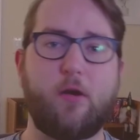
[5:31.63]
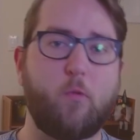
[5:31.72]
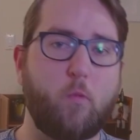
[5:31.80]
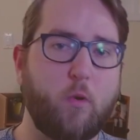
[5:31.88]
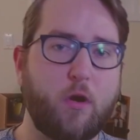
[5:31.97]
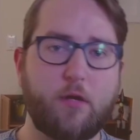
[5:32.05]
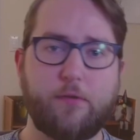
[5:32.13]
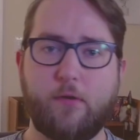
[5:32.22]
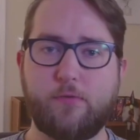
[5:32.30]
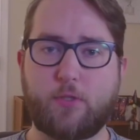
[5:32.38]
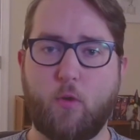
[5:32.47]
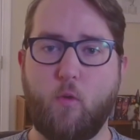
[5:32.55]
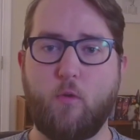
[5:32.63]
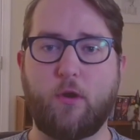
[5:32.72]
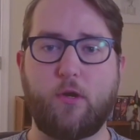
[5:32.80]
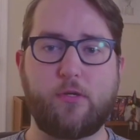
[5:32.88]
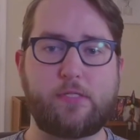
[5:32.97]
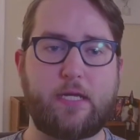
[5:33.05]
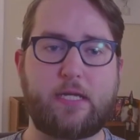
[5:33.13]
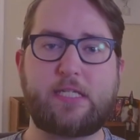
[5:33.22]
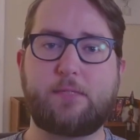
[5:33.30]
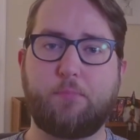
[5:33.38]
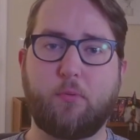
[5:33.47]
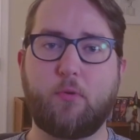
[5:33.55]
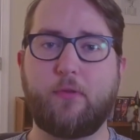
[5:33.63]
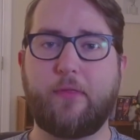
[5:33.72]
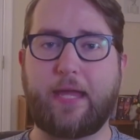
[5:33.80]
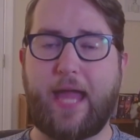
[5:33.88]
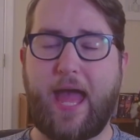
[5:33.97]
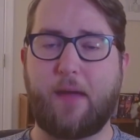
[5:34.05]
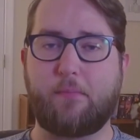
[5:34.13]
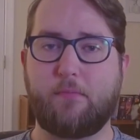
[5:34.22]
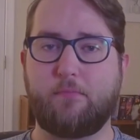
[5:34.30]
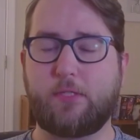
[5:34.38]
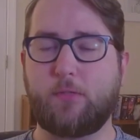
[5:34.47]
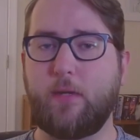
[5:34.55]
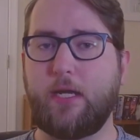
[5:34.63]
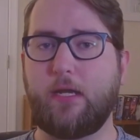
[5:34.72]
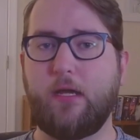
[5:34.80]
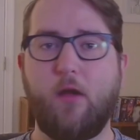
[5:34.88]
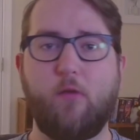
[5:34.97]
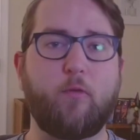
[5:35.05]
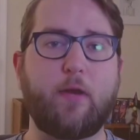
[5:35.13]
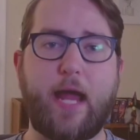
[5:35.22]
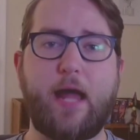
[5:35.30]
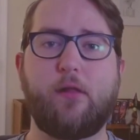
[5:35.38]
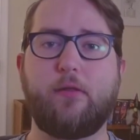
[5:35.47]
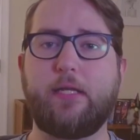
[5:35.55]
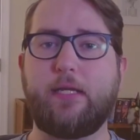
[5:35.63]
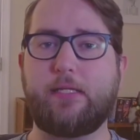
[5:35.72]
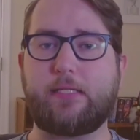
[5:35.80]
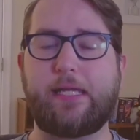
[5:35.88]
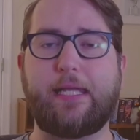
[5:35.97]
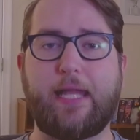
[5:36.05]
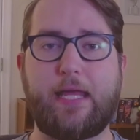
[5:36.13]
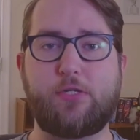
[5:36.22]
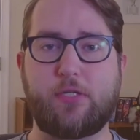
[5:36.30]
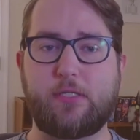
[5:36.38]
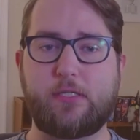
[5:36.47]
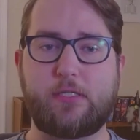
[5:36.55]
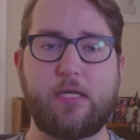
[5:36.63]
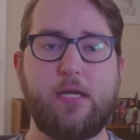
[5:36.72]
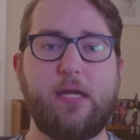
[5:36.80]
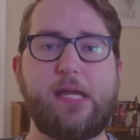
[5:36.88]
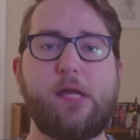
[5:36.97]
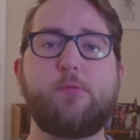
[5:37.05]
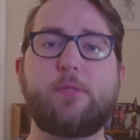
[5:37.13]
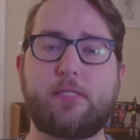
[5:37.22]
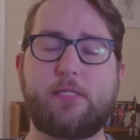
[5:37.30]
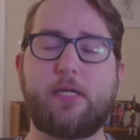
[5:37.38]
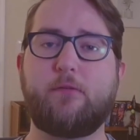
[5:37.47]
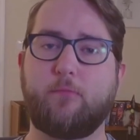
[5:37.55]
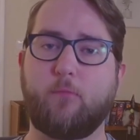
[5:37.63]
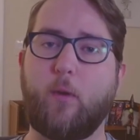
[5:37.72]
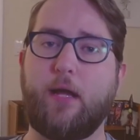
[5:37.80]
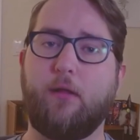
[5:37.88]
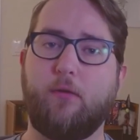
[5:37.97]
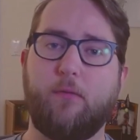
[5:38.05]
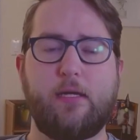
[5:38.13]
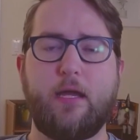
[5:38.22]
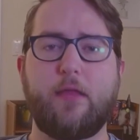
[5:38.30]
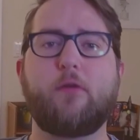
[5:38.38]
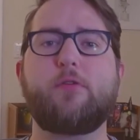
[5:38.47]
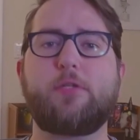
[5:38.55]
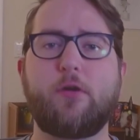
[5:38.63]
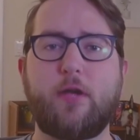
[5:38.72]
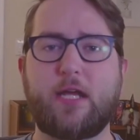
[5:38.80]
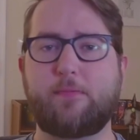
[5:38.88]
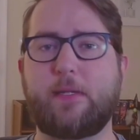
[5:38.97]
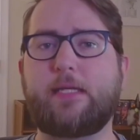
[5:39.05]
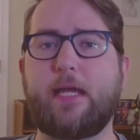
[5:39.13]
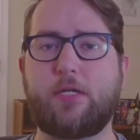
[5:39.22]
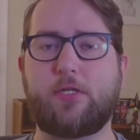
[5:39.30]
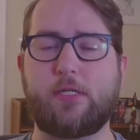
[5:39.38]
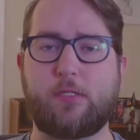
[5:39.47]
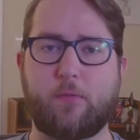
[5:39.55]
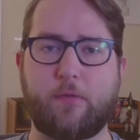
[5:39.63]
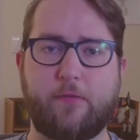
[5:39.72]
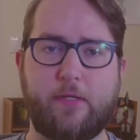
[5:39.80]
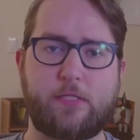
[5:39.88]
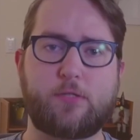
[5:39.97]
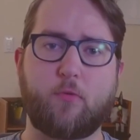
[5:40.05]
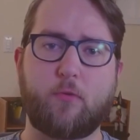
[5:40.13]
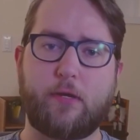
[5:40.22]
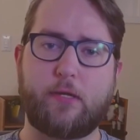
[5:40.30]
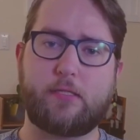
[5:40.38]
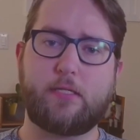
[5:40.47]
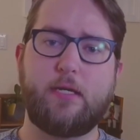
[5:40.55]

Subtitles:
work those corners and explore the gap between realities and legends. It was done well. There are certain expectations with these stories,